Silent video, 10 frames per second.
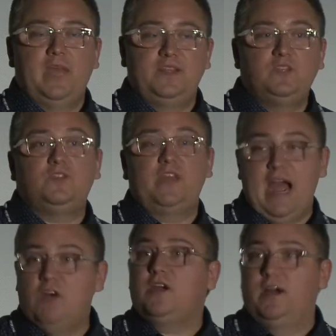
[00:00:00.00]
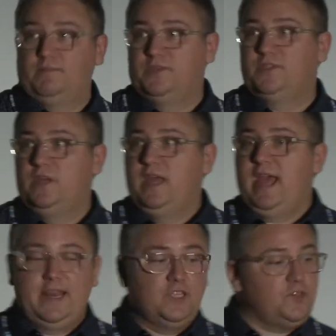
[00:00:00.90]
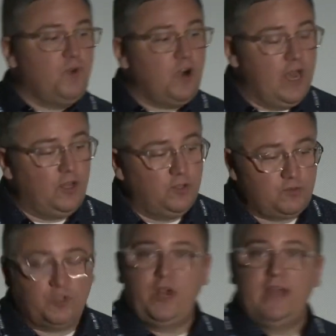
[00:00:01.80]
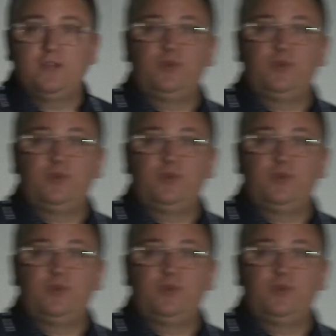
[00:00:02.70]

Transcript: And these are the outcomes. And this is what our elders were trying to